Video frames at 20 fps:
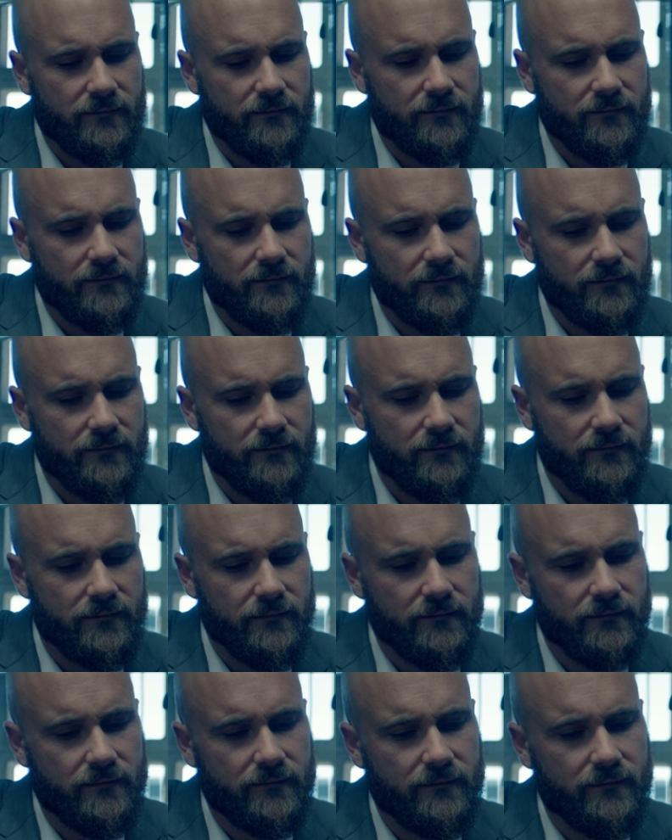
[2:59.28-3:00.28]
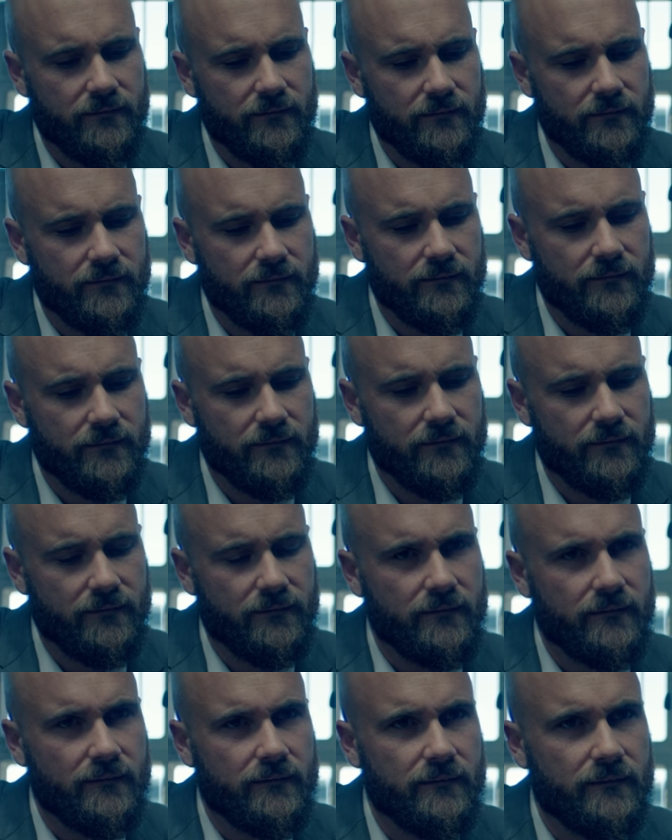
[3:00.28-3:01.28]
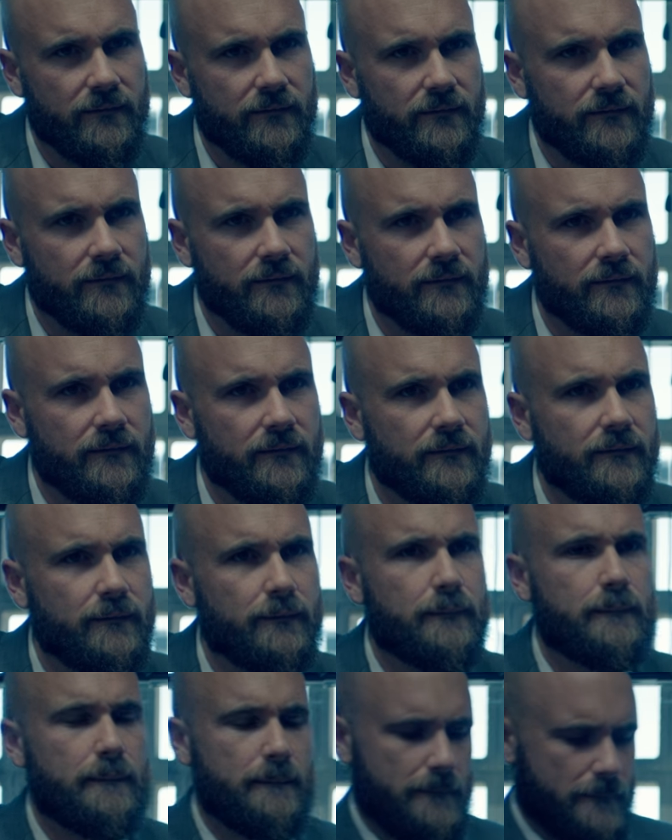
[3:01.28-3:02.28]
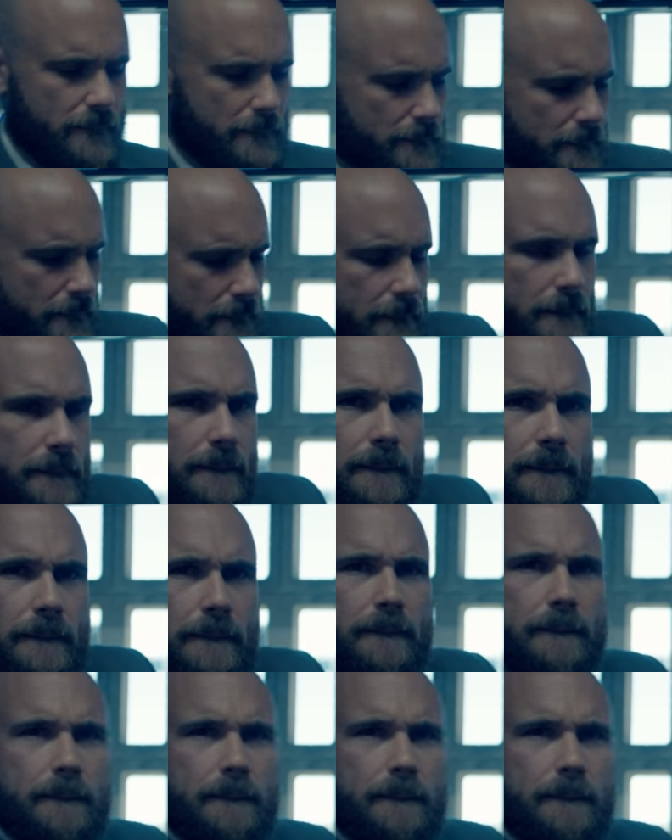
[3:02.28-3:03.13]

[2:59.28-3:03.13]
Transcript: (not speaking)